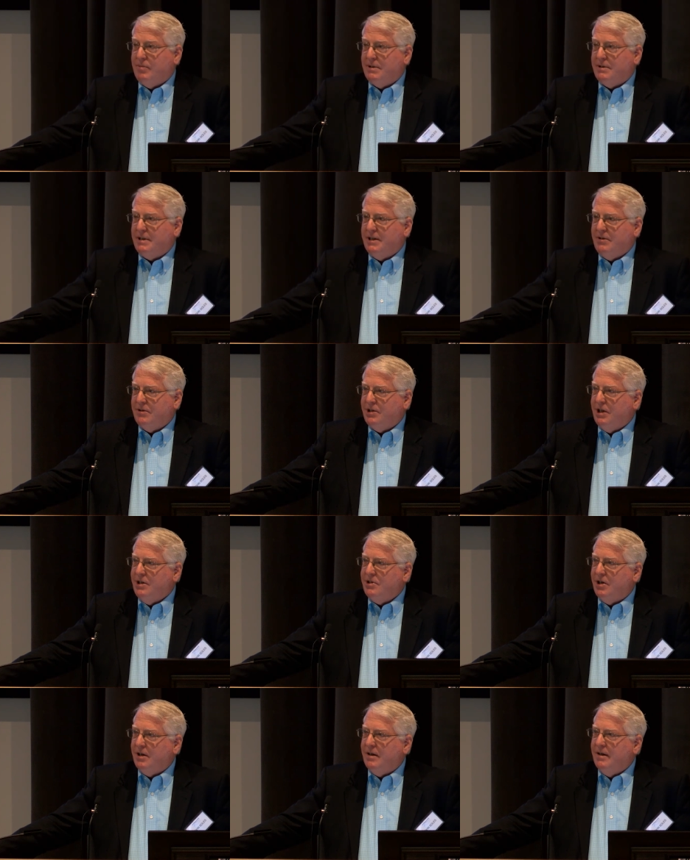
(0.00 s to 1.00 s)
but still
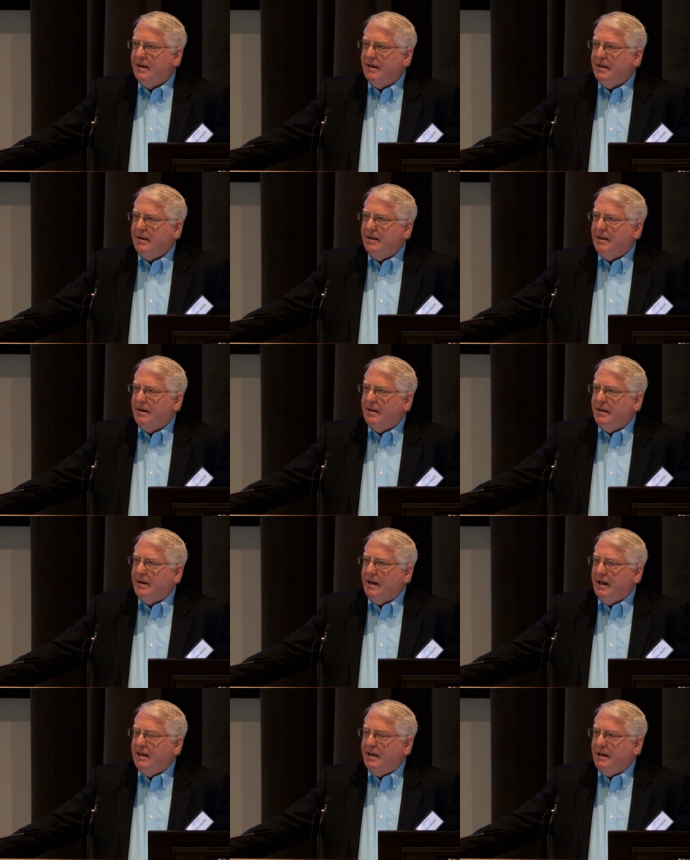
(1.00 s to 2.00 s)
teaching.
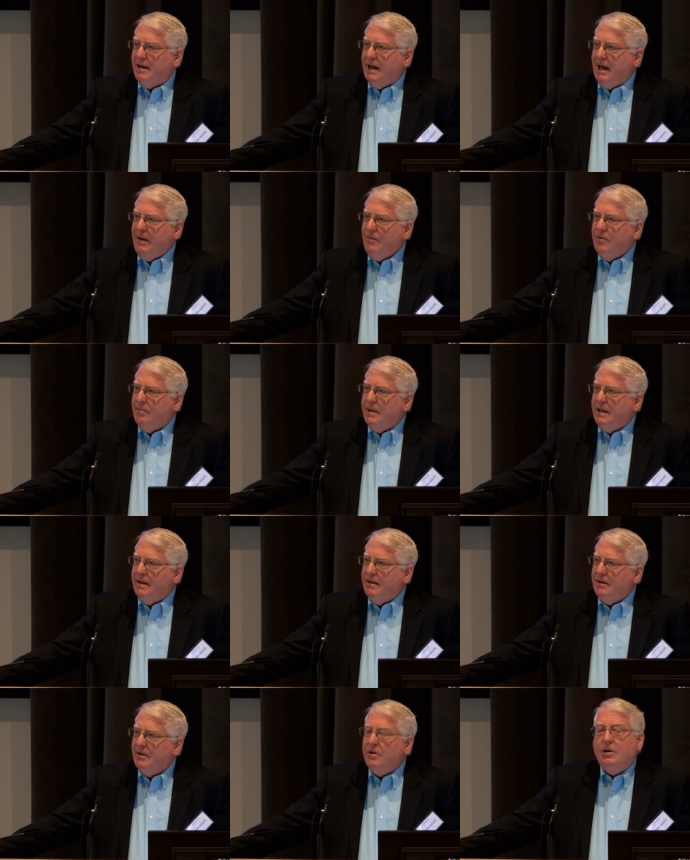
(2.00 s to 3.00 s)
And it came to
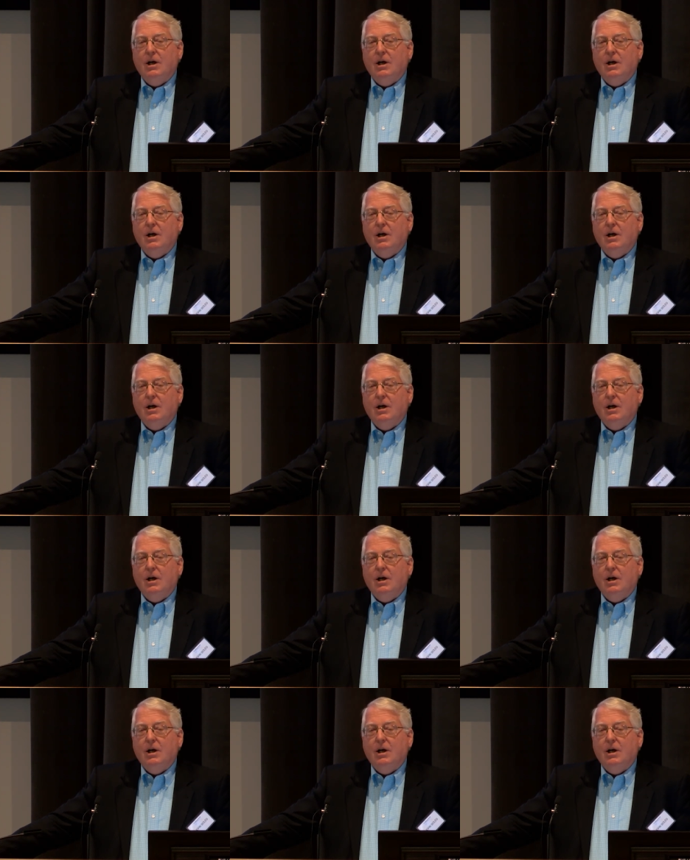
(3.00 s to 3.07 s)
me,